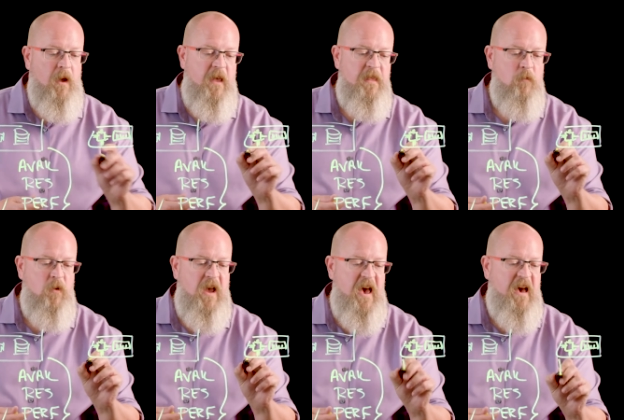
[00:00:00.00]
and
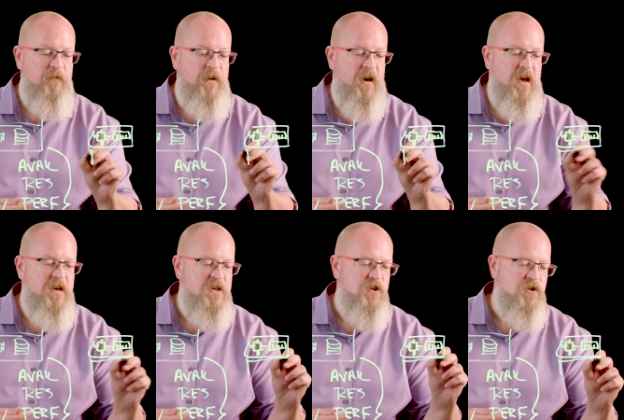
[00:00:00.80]
then we have
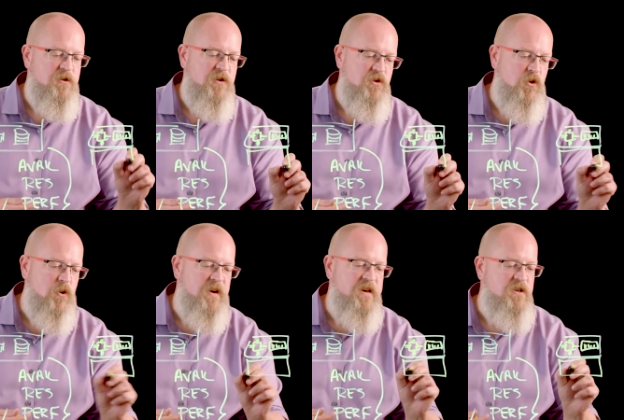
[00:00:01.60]
additional
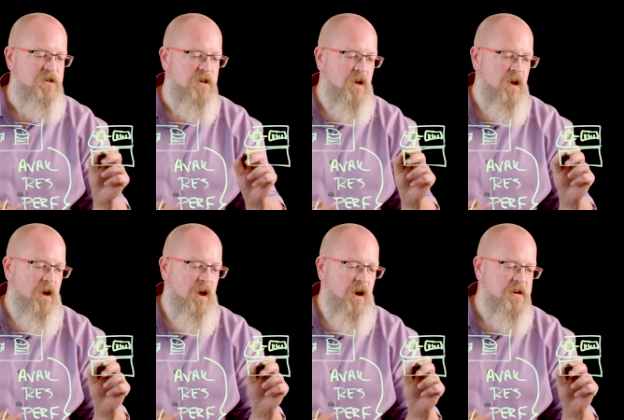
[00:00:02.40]
storage
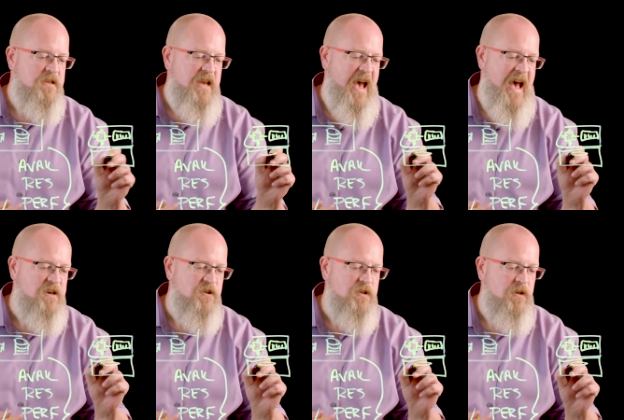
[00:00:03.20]

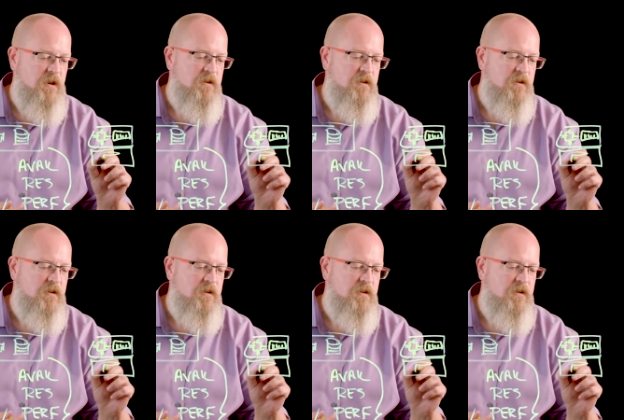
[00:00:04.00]
attached